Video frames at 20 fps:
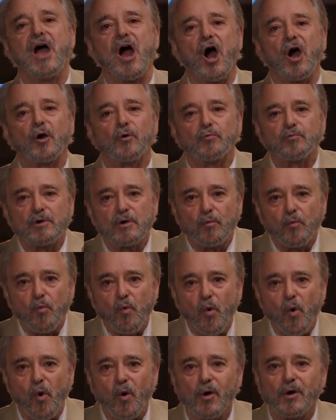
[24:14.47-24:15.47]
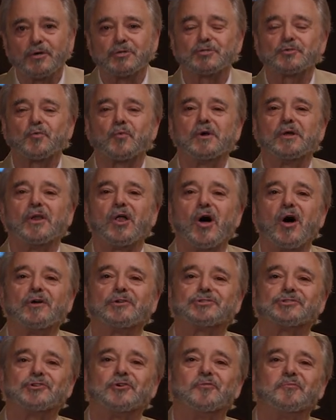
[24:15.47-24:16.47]
Our rewards will
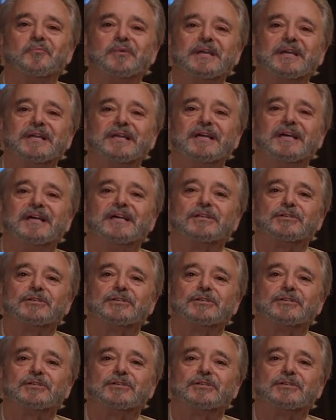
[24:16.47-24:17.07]
also be